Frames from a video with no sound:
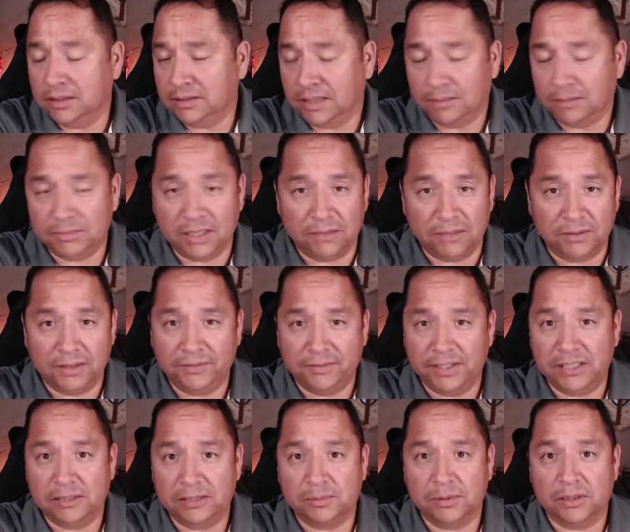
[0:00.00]
I'm done with
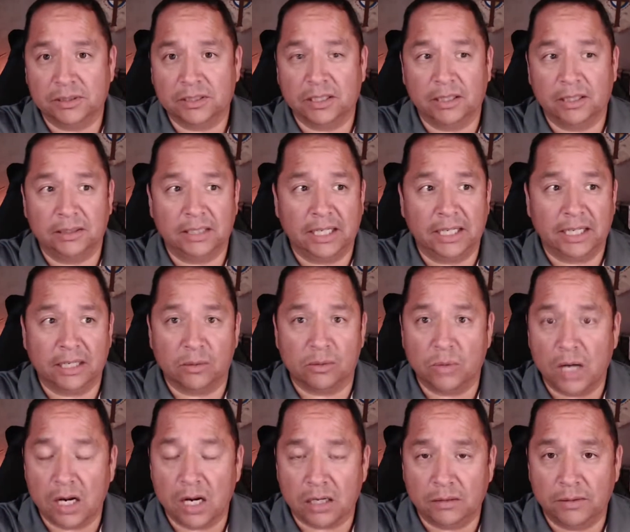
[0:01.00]
Facebook. I got to
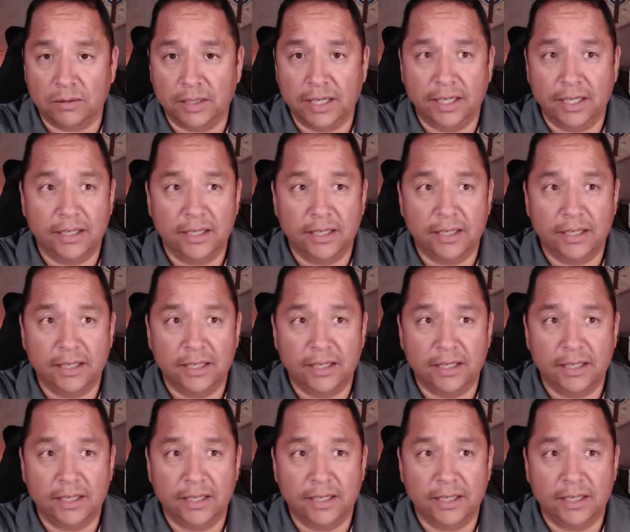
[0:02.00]
walk away.